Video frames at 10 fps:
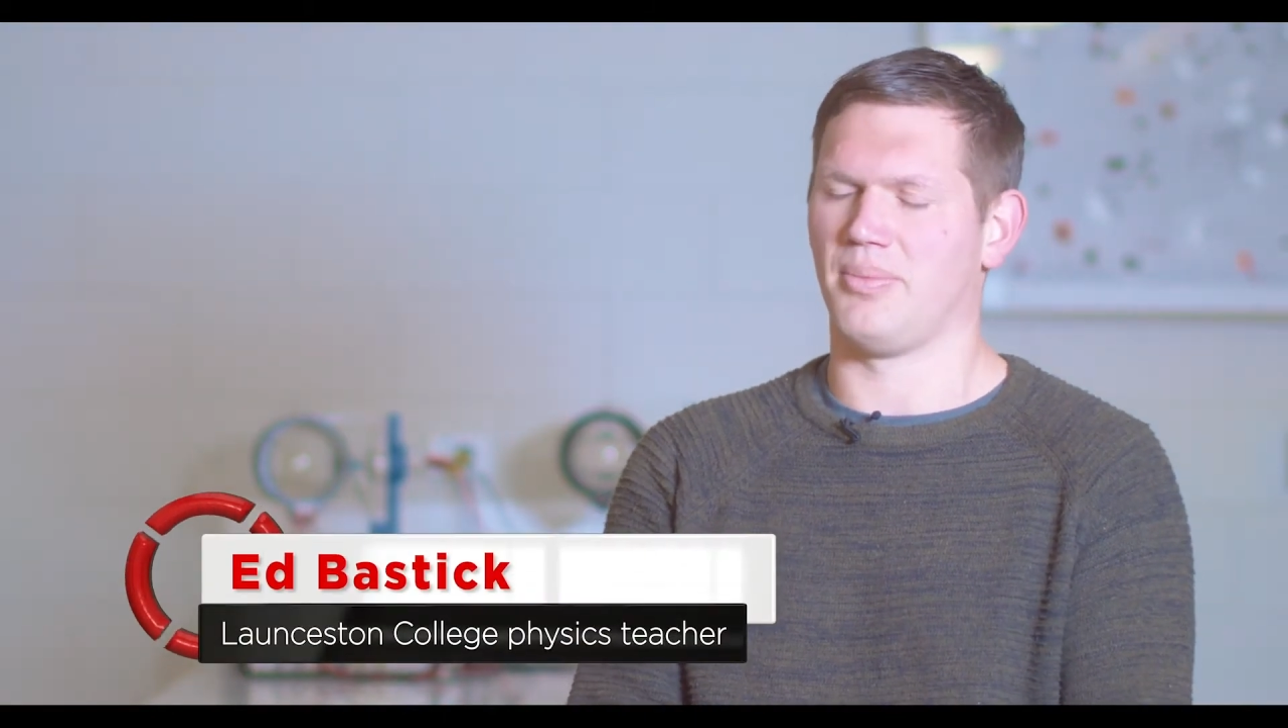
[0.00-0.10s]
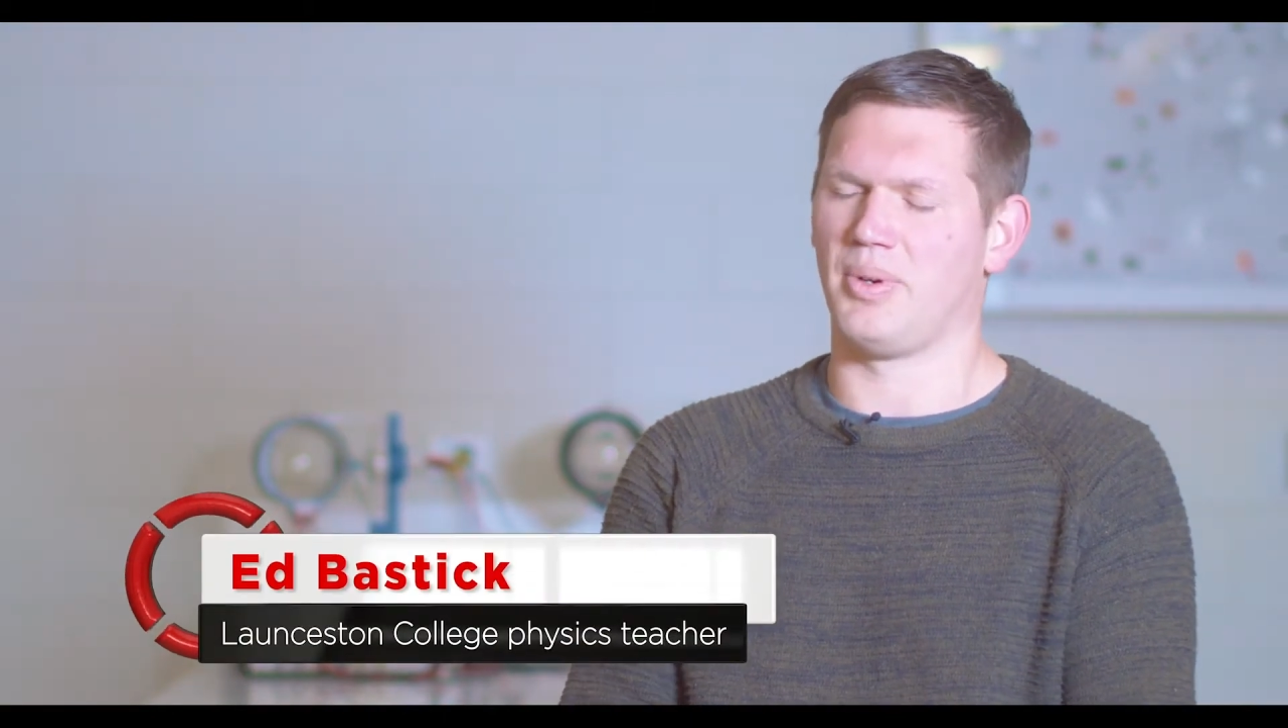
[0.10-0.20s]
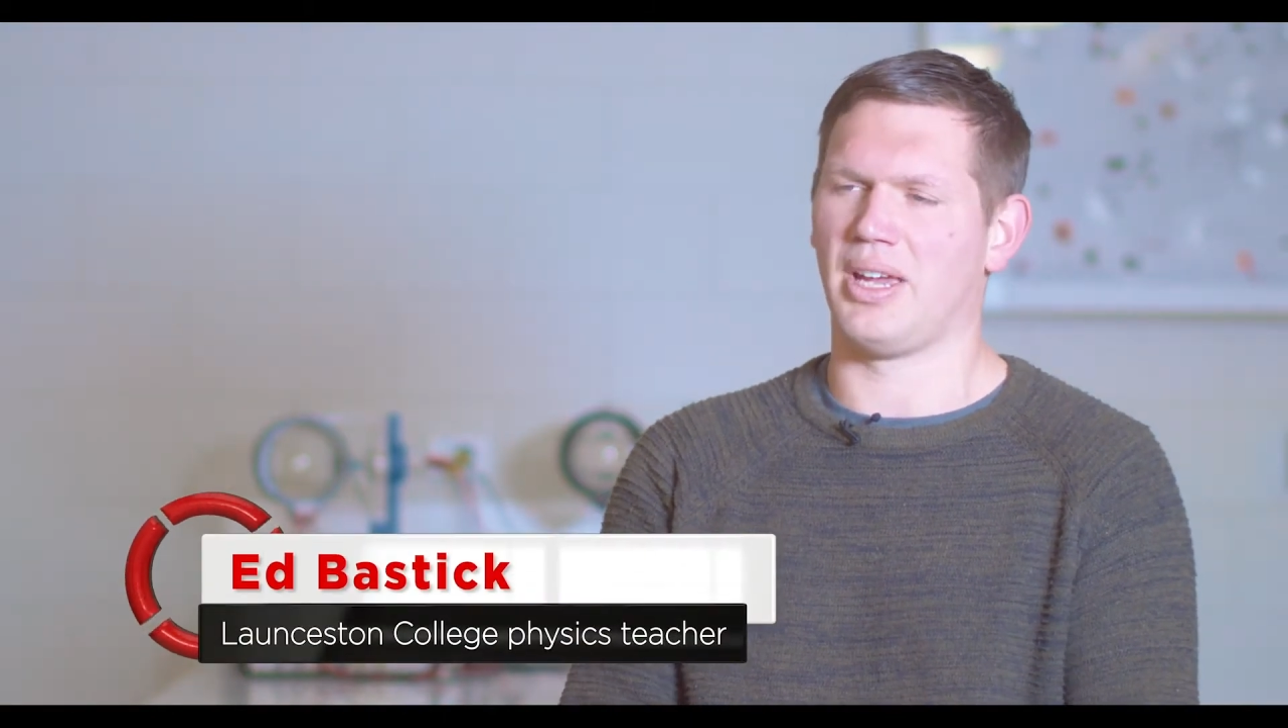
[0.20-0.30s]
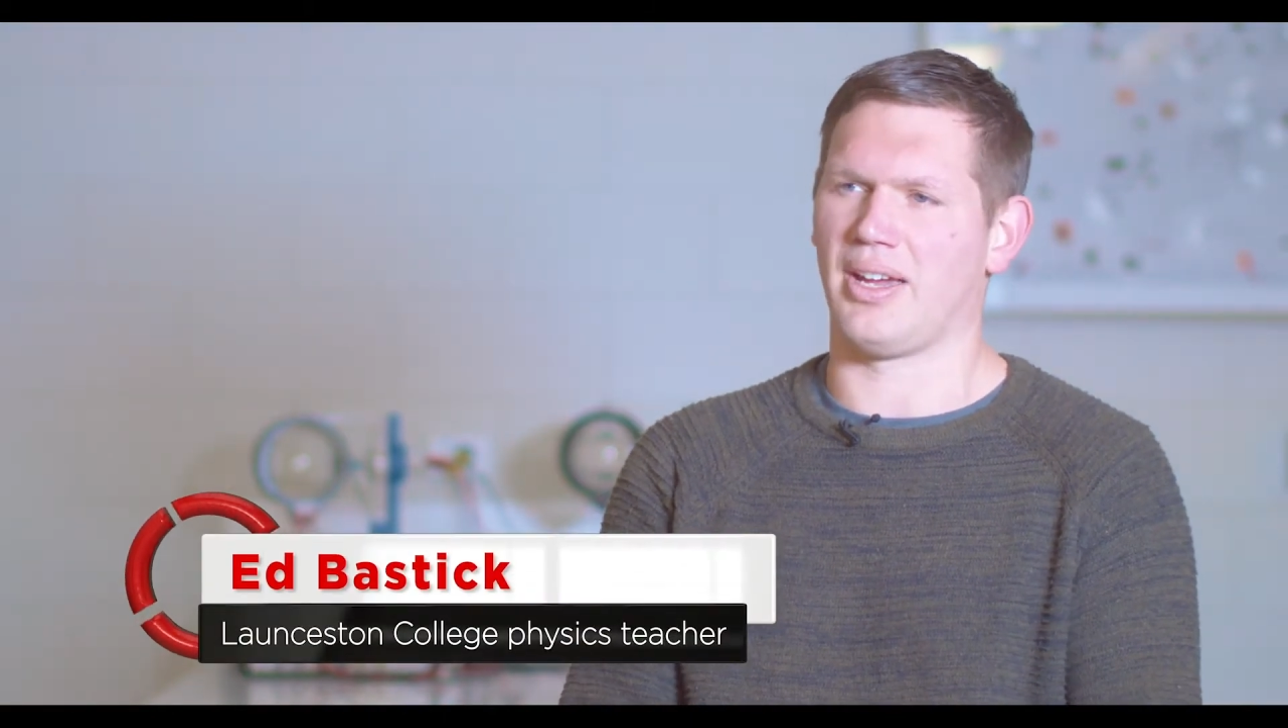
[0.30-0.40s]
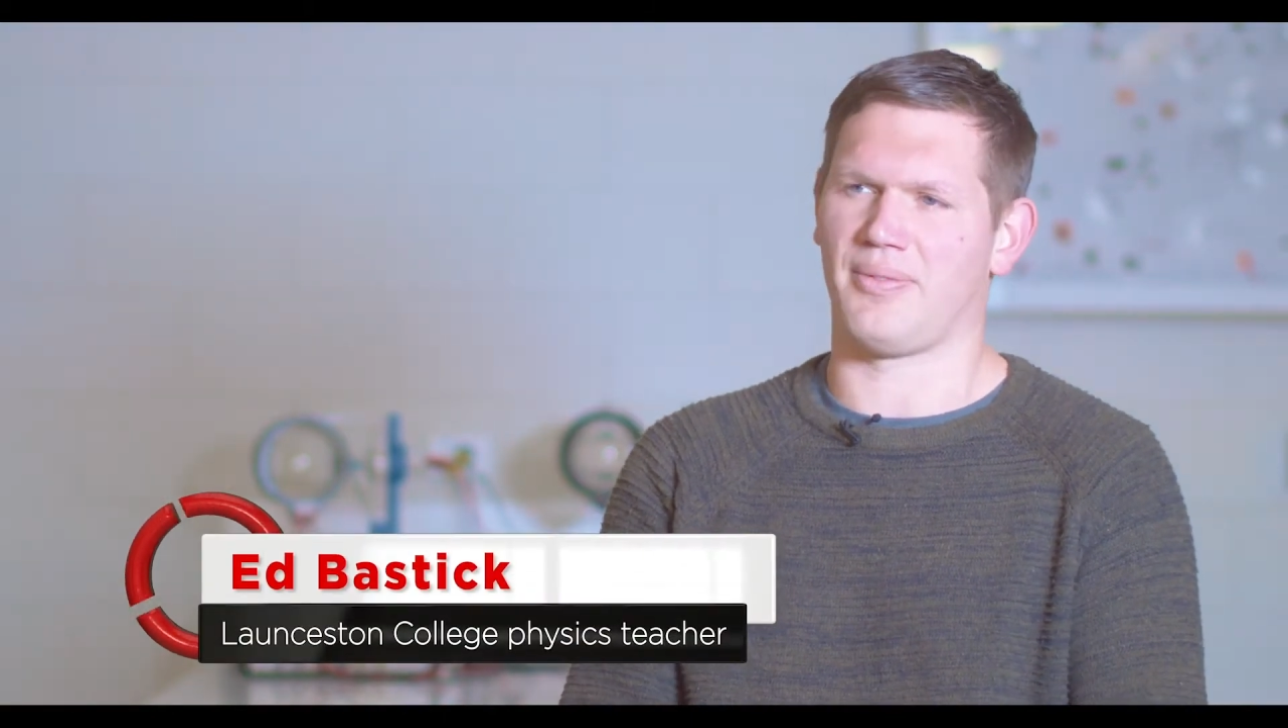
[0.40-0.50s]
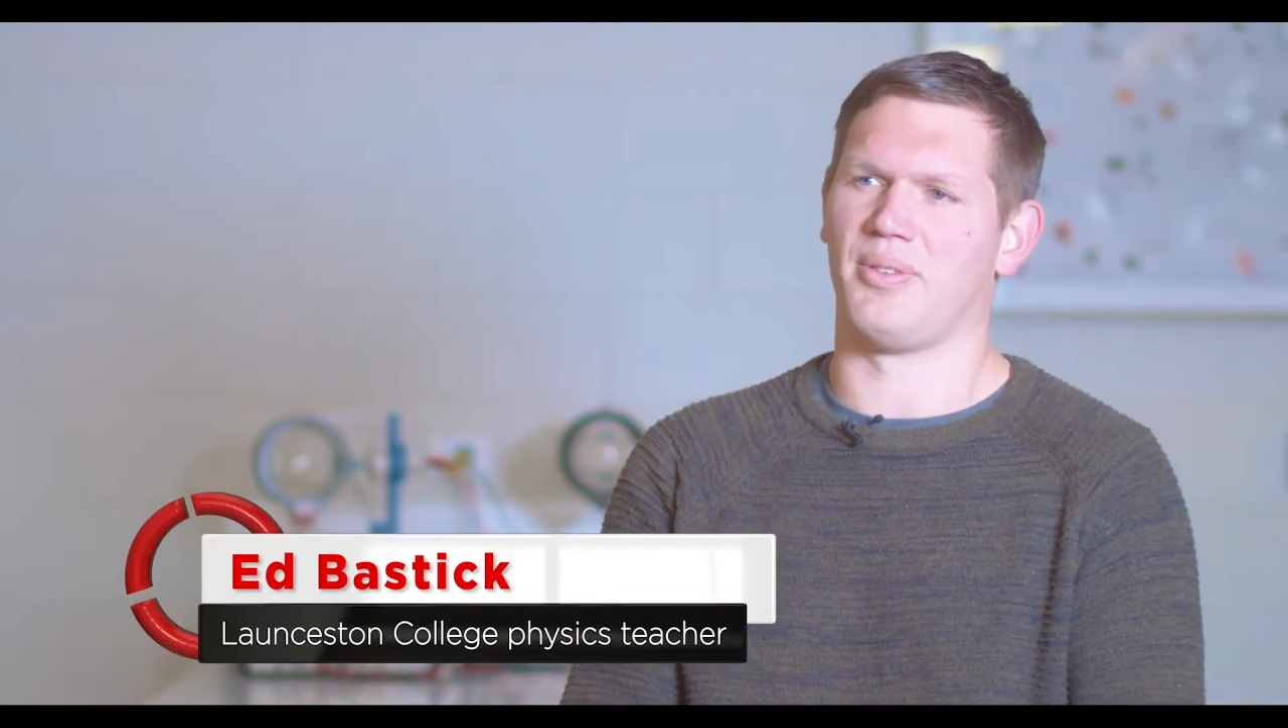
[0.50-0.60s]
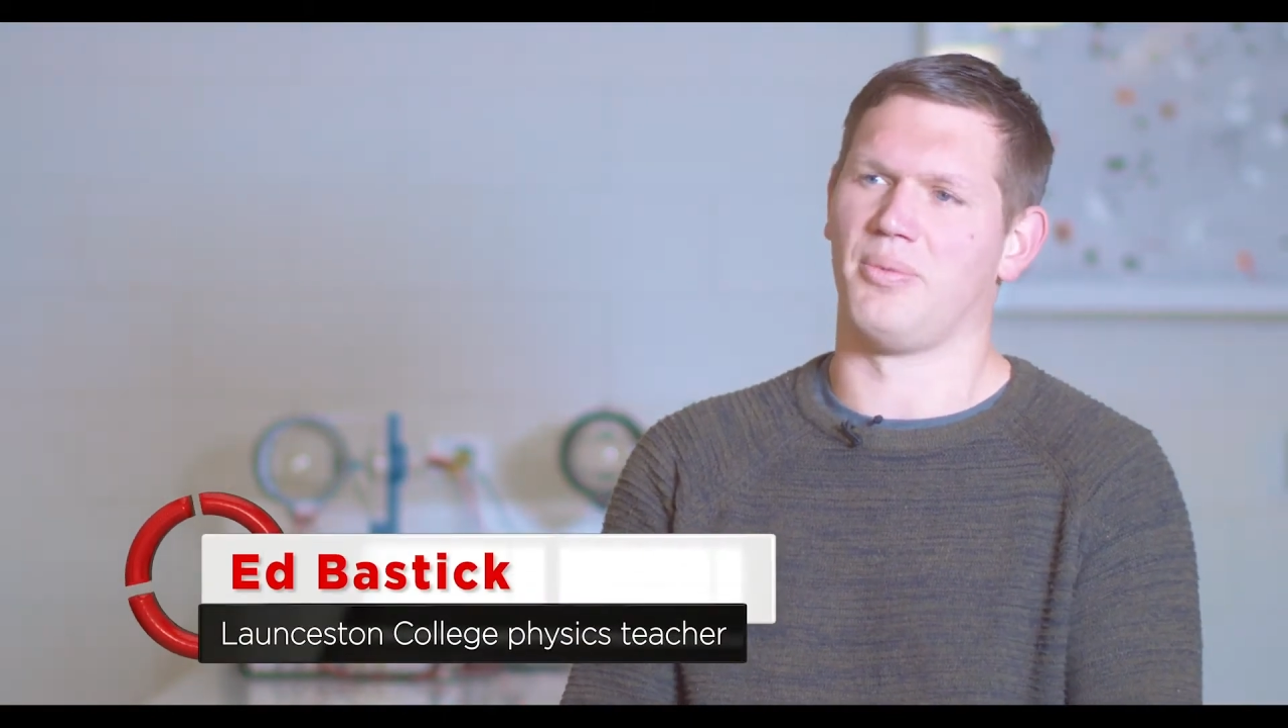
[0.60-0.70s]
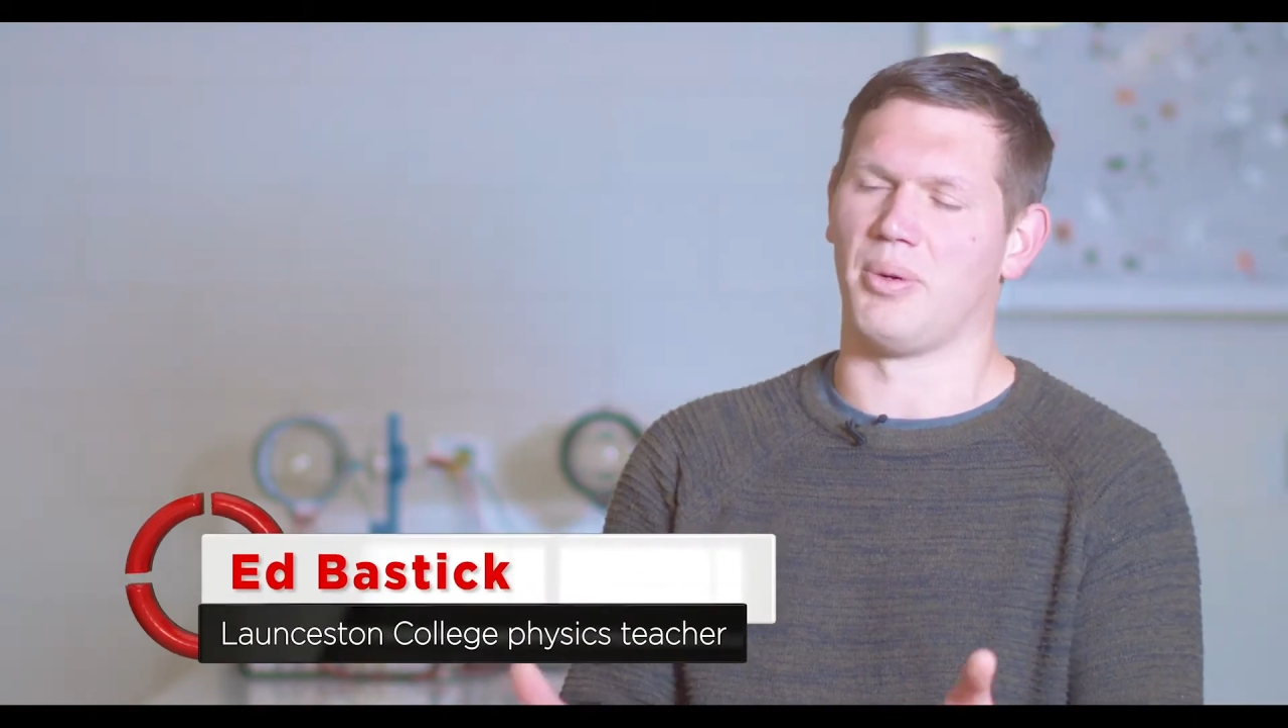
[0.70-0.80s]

we have to